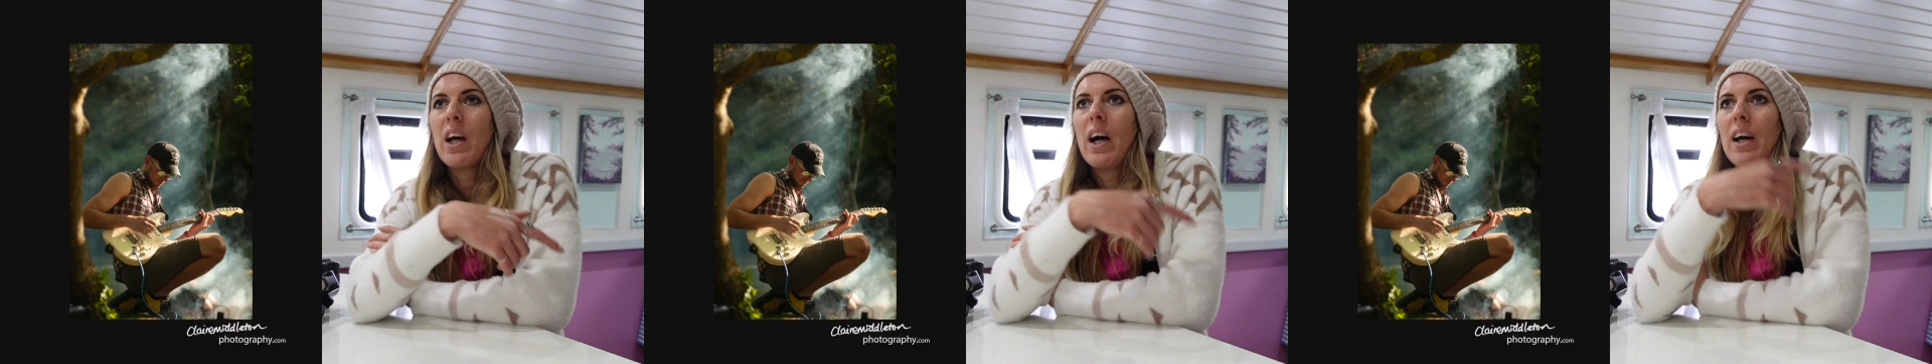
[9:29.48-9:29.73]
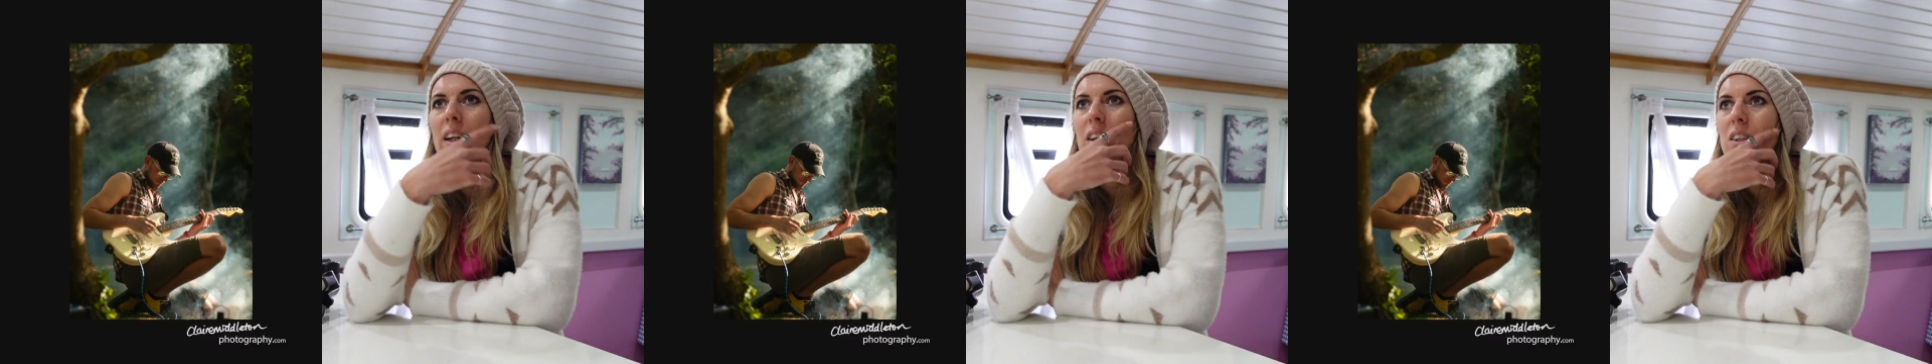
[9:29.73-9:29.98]

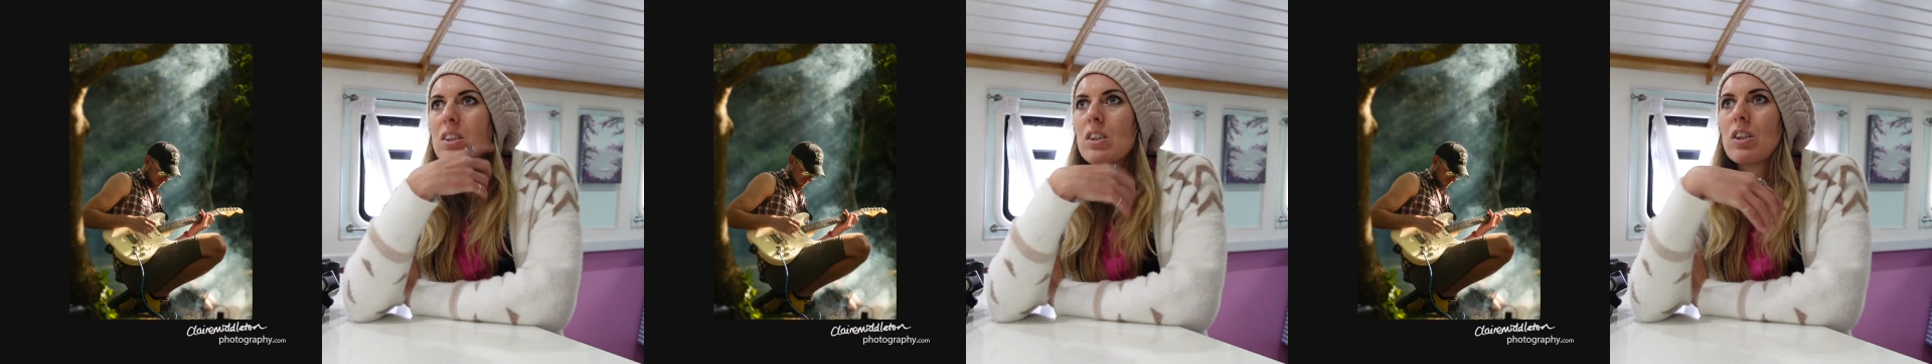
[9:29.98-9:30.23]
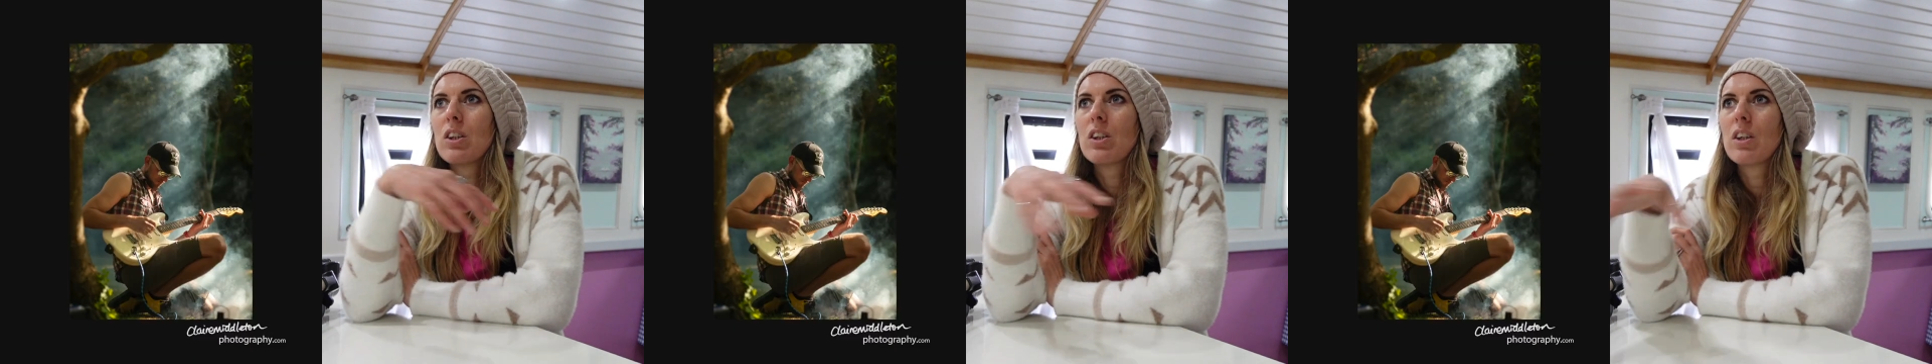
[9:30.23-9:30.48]
And,
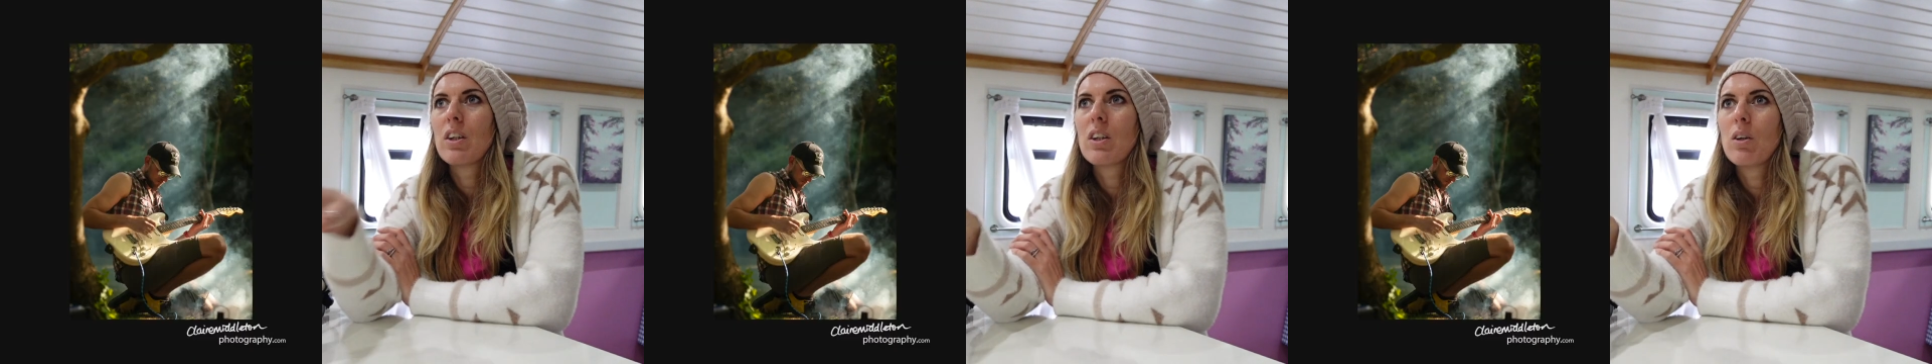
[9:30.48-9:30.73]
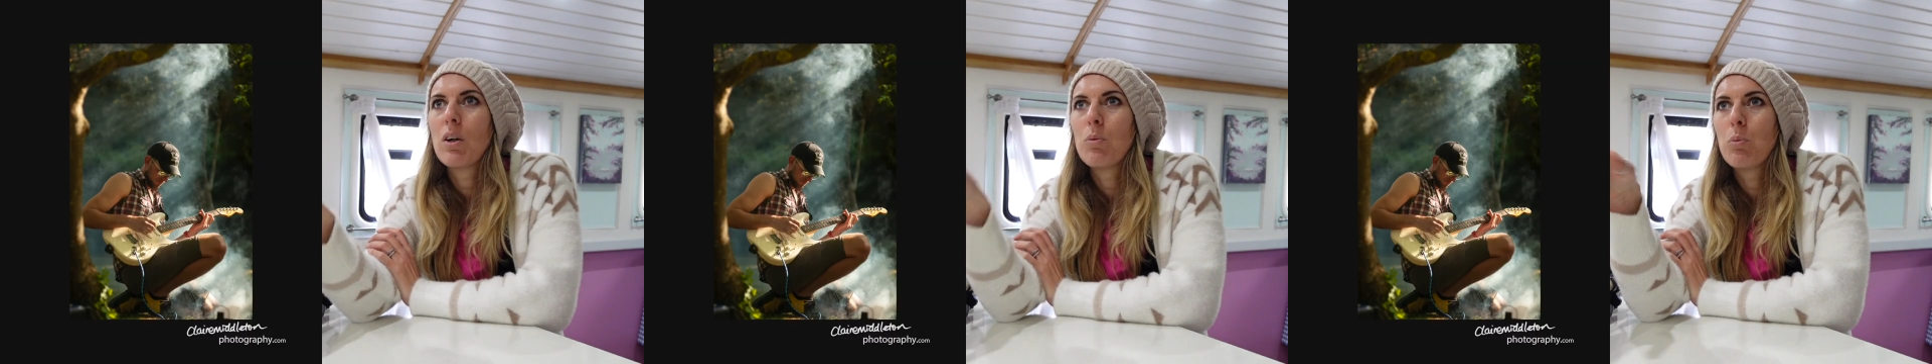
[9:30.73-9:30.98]

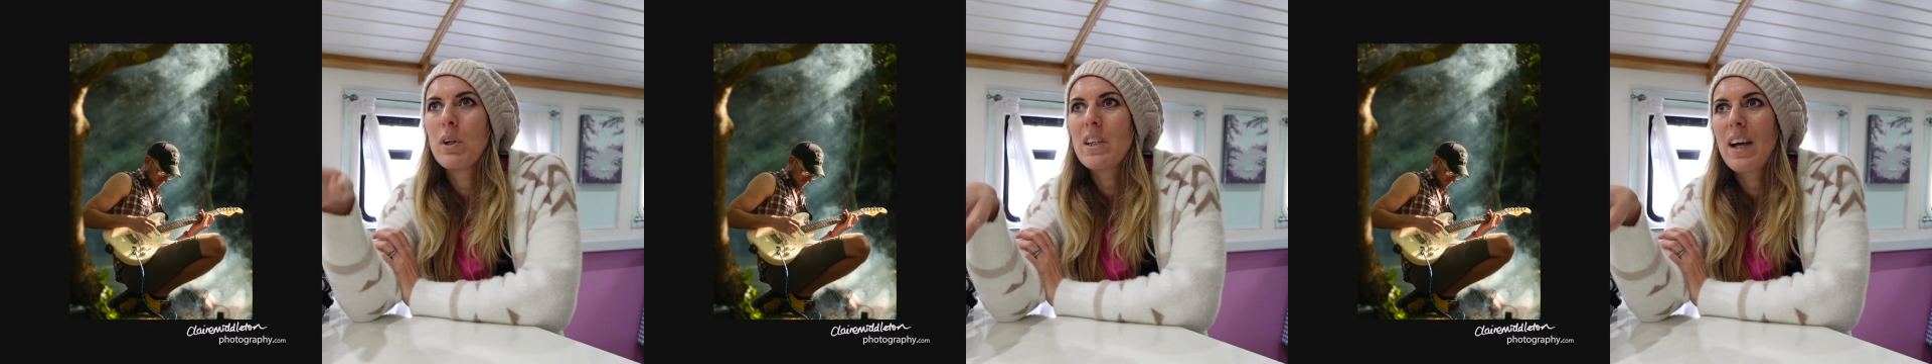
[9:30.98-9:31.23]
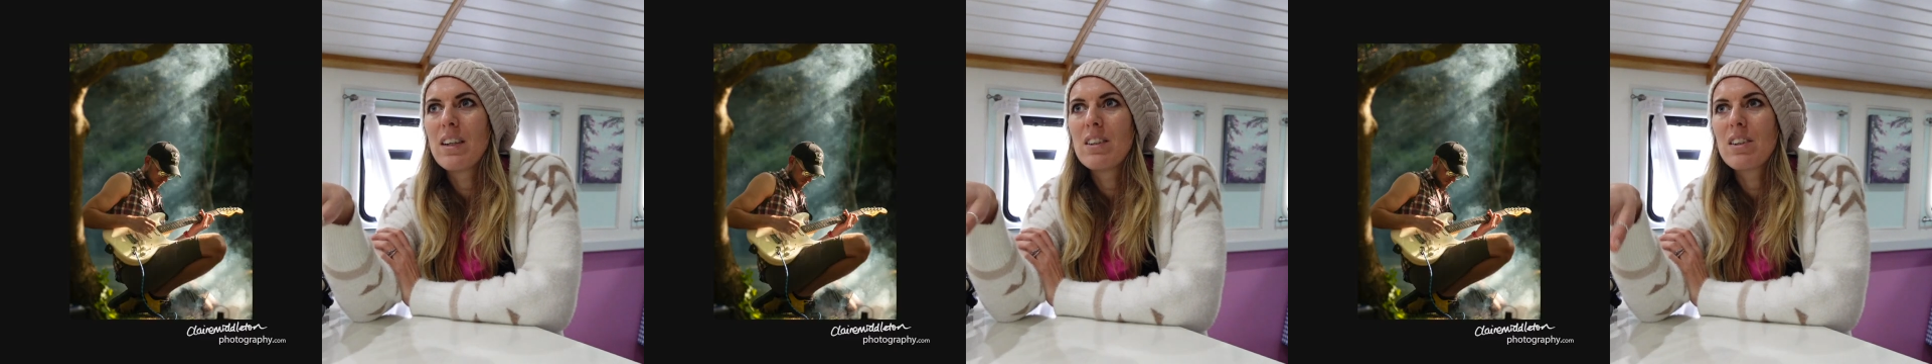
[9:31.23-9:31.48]
and we'd
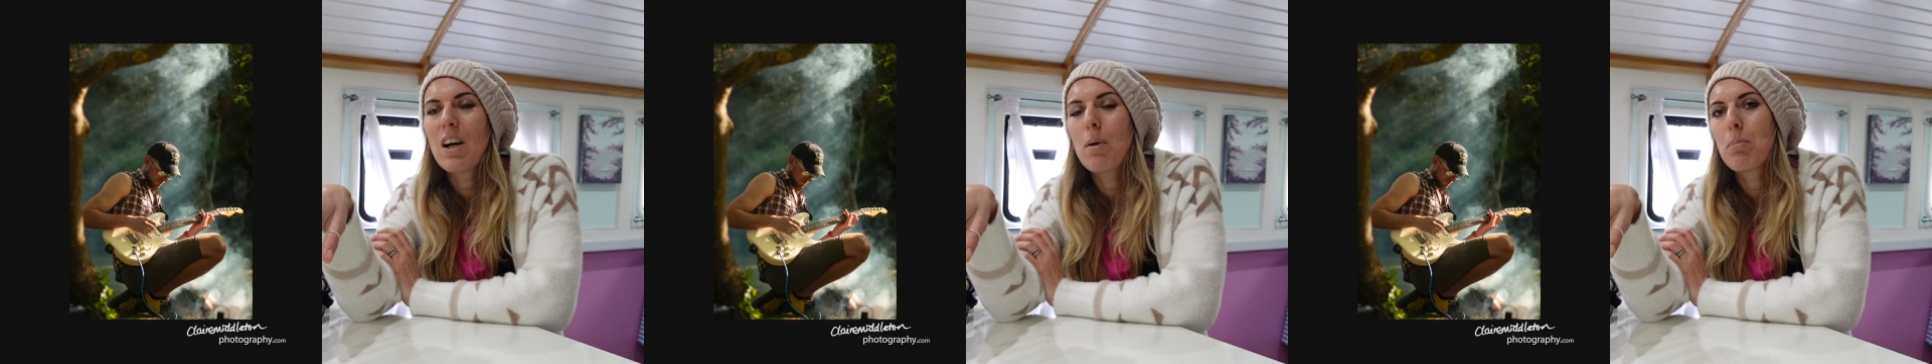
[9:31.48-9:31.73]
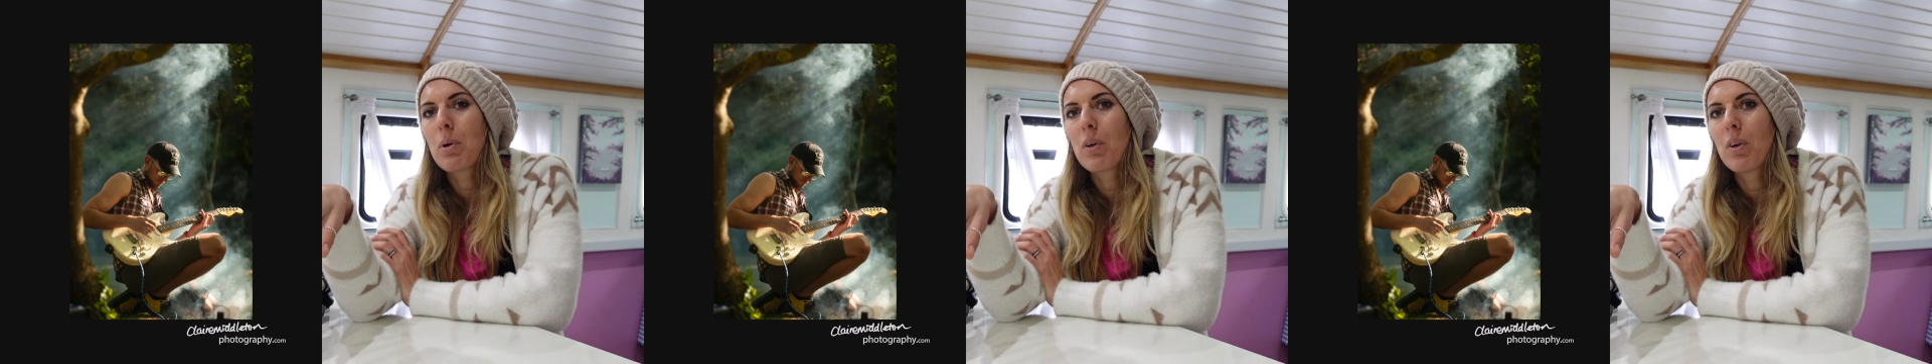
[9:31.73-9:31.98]
end up